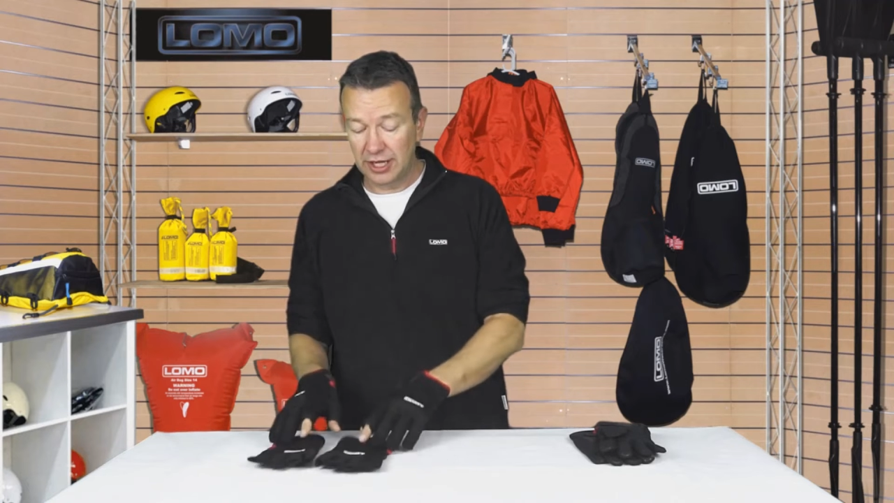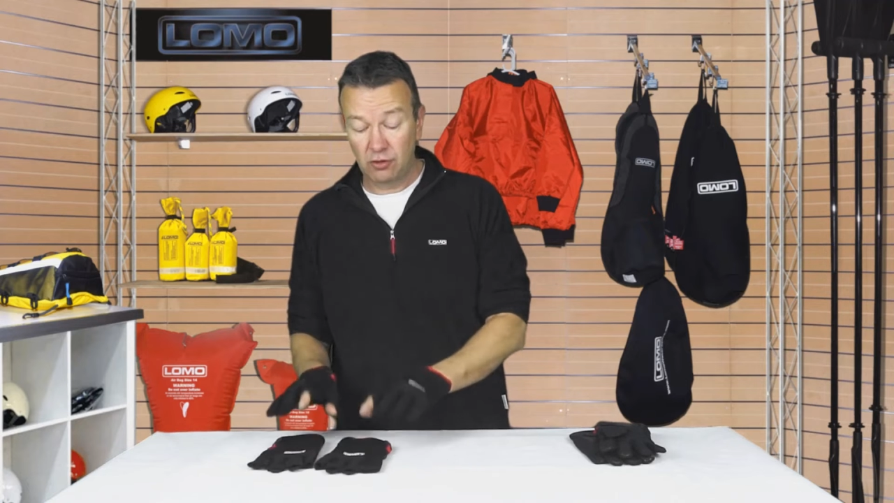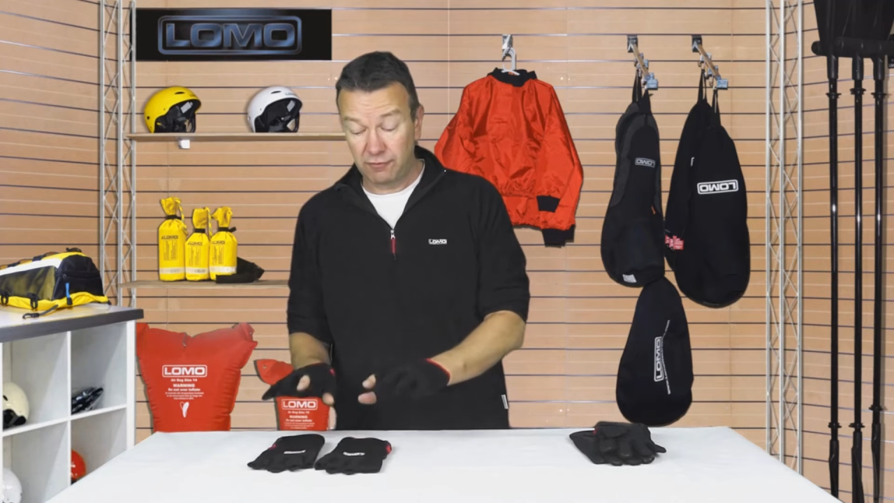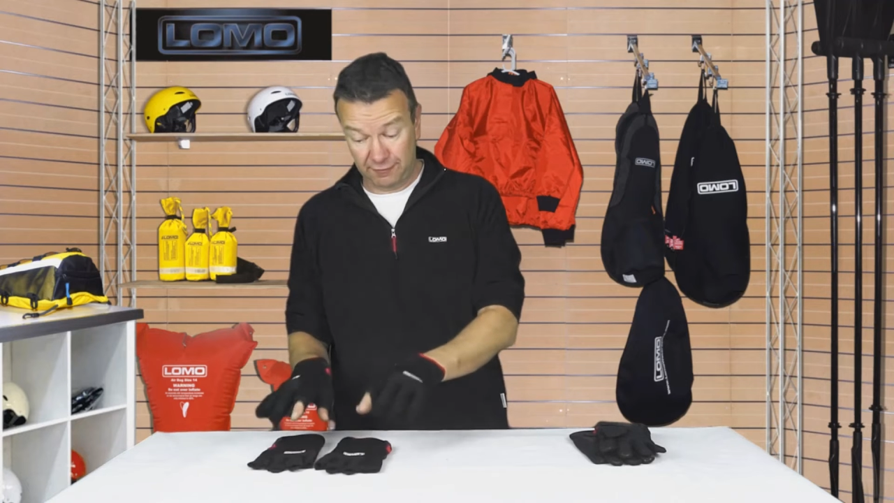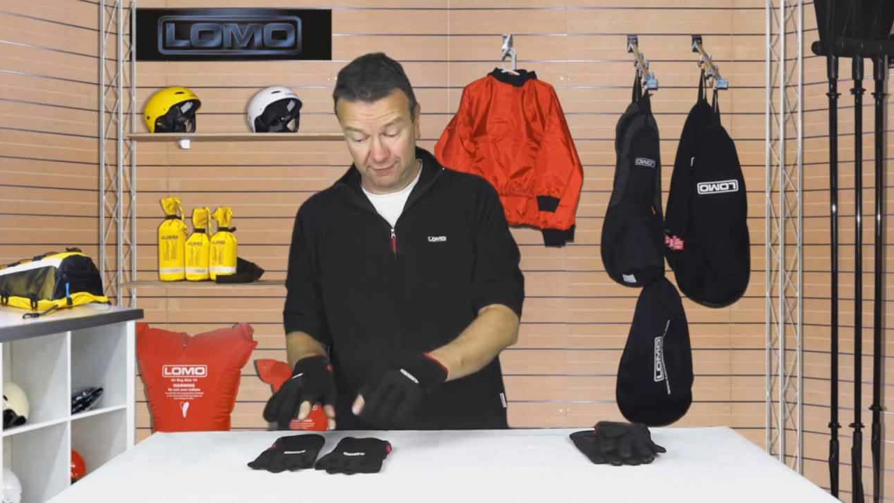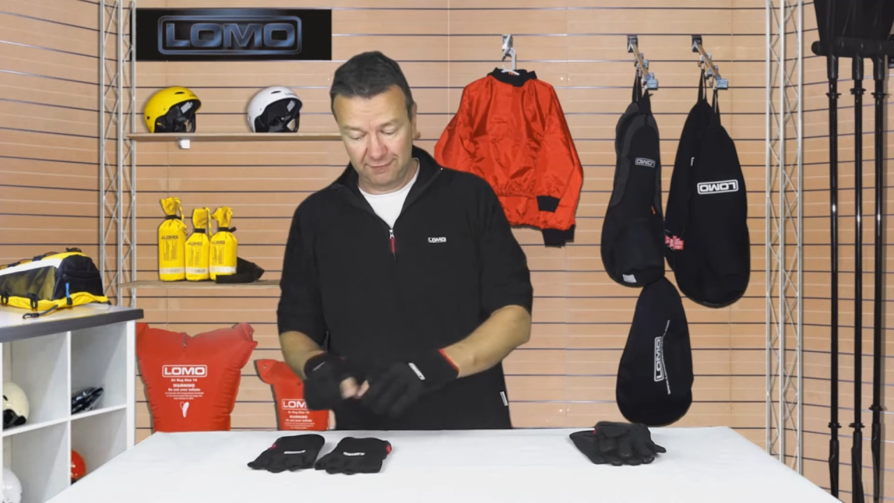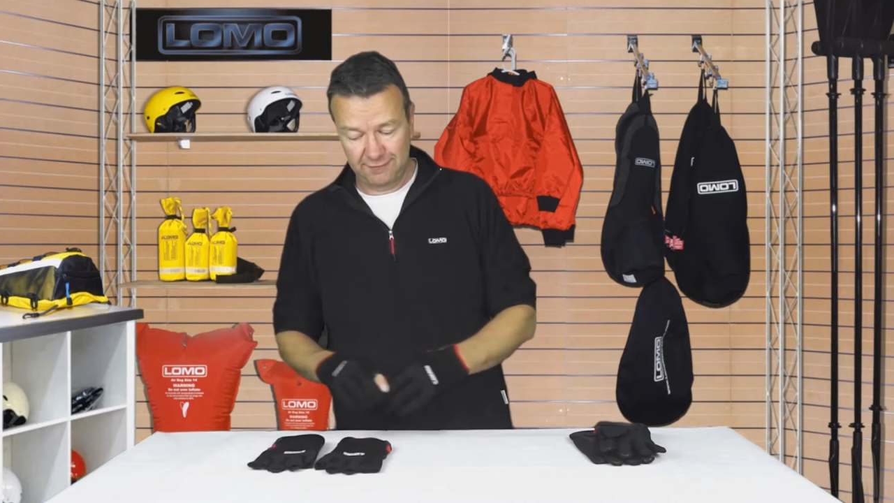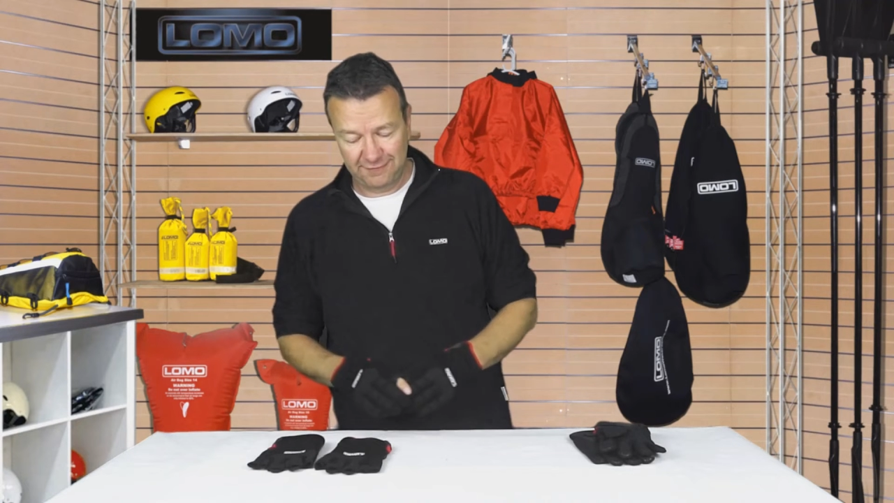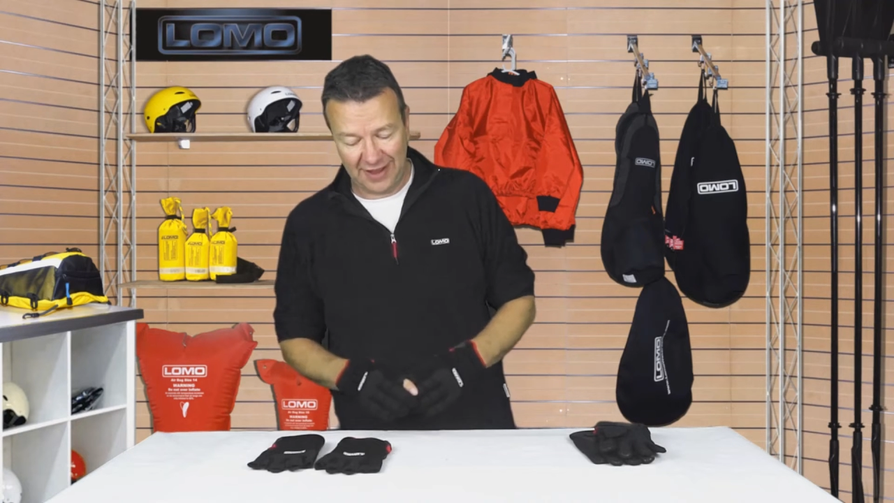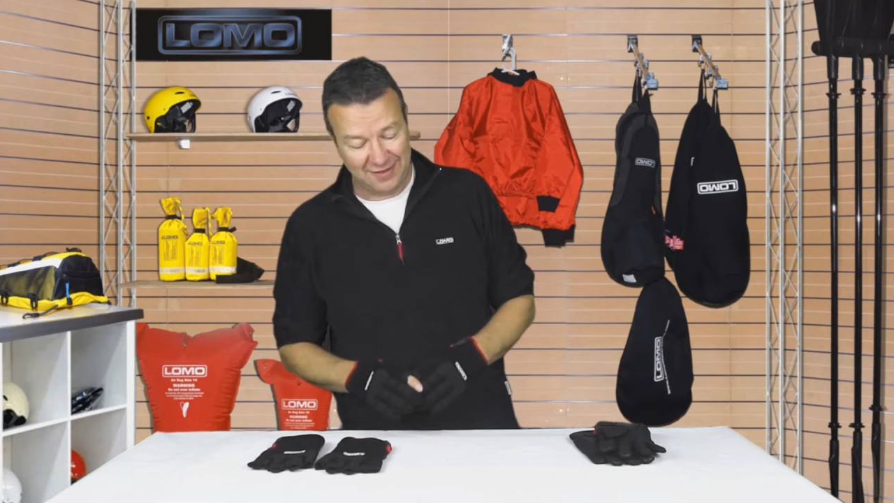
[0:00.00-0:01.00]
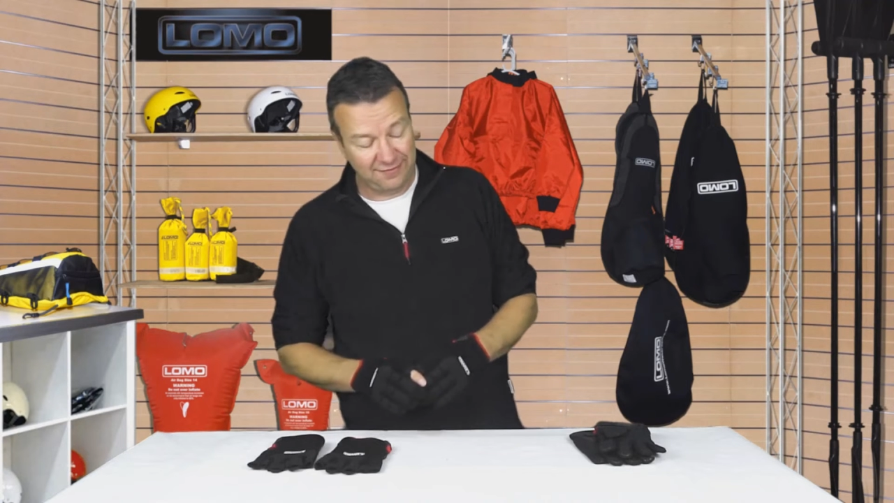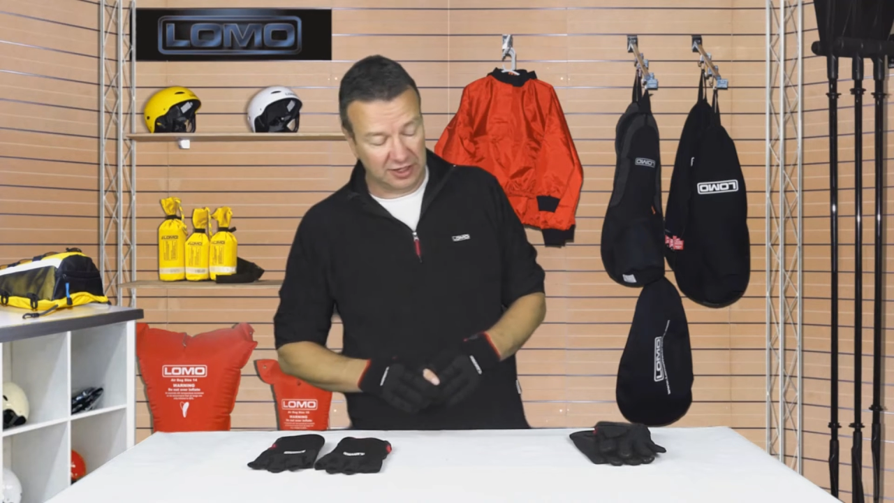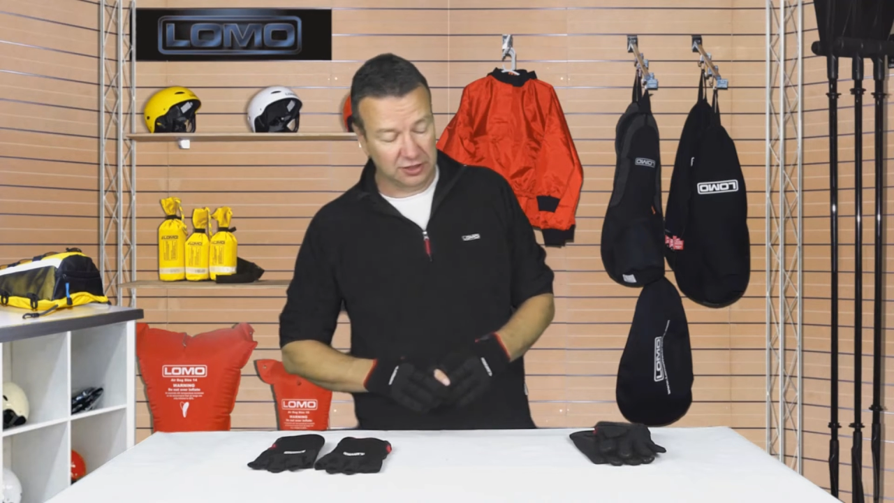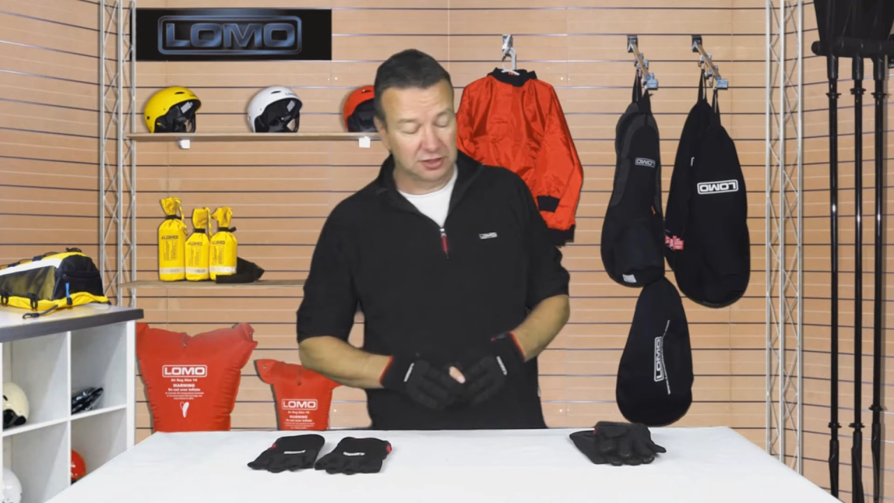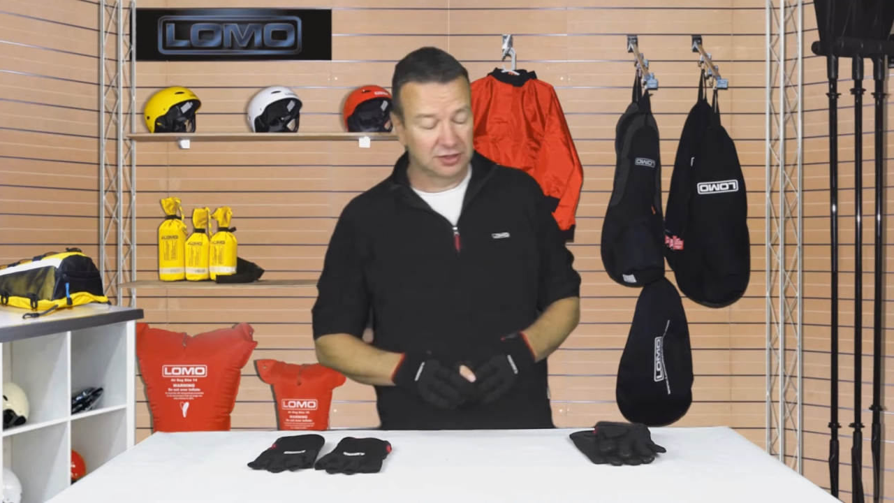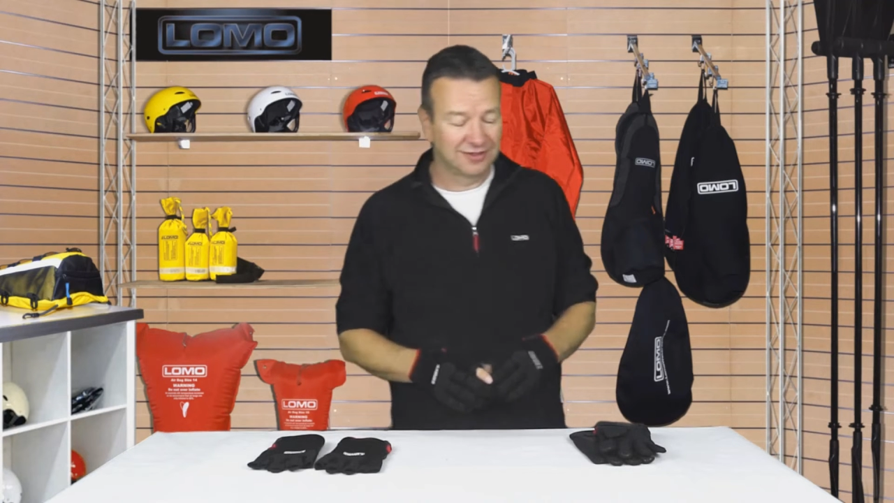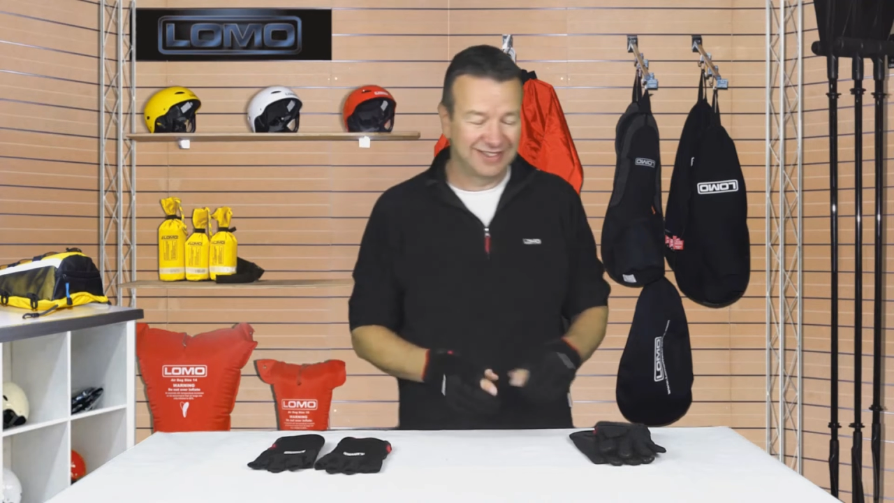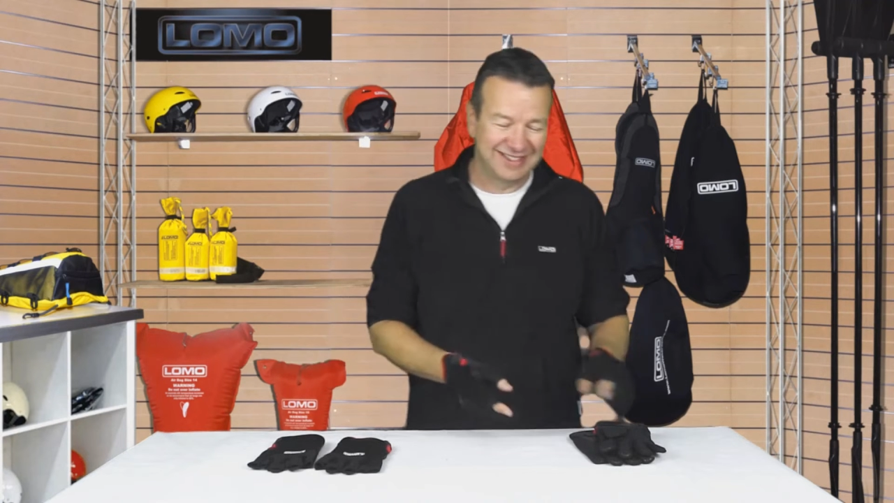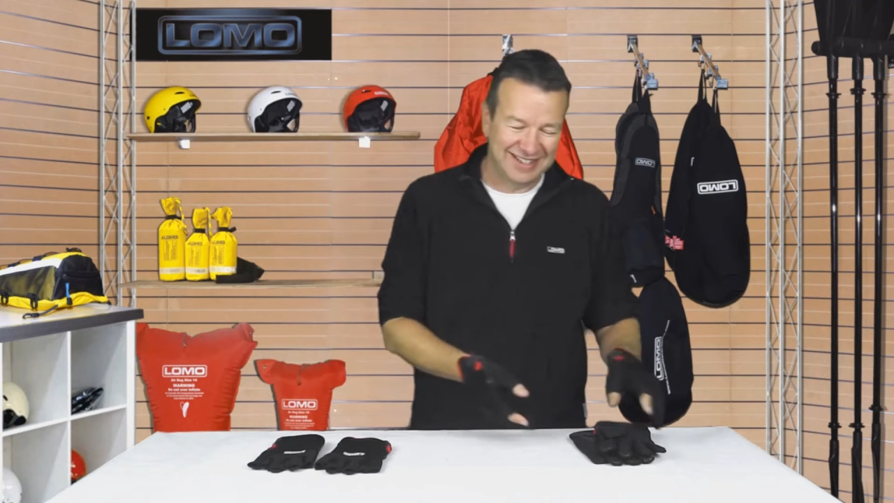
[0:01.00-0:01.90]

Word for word: uh, all five fingers,